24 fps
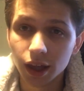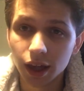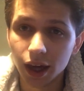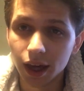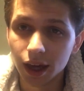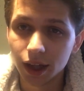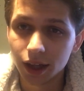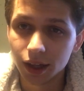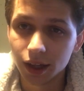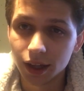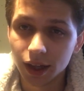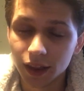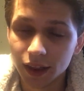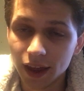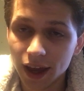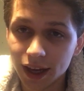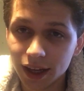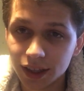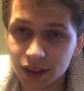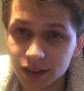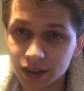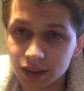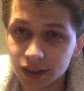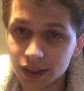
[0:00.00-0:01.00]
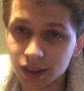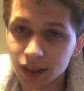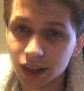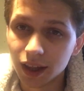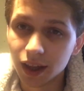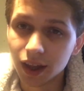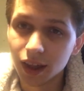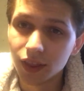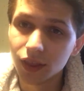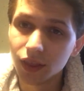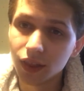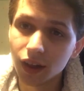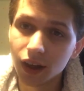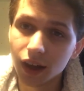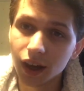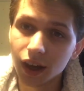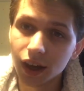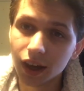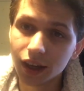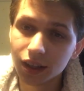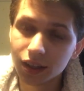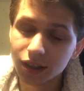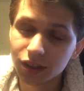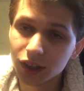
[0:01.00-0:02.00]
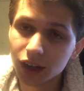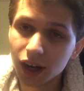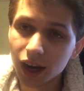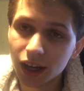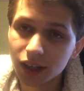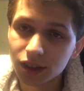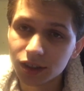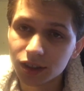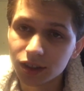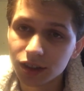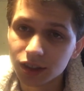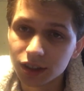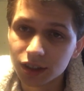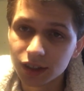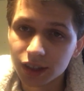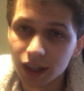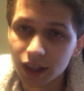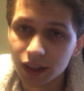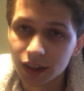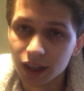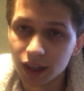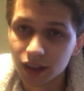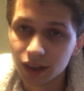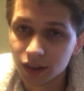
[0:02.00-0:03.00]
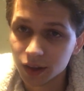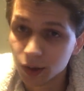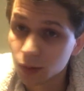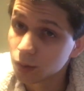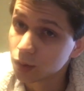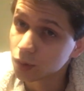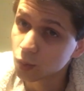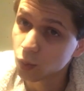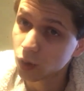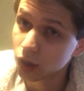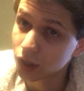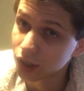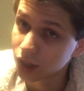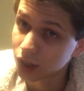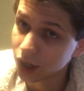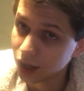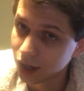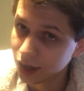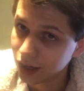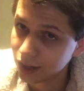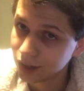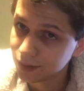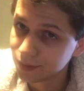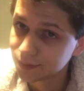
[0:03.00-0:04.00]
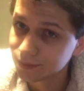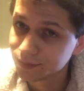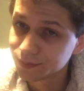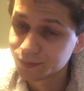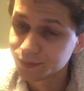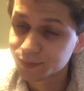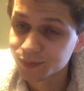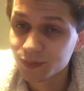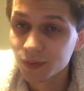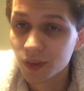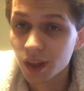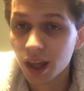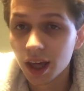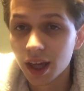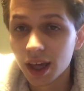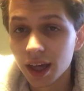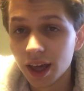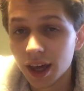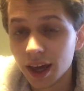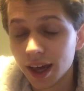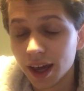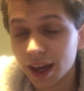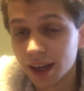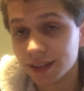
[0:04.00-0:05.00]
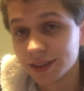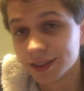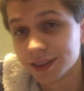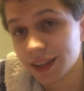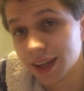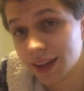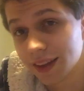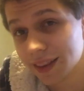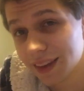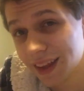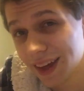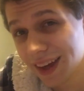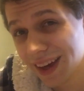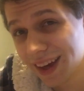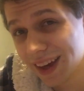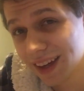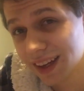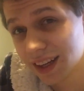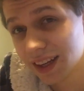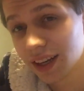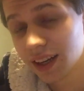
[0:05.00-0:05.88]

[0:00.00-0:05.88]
And that is, the Zoroaster said that there was one God, and said that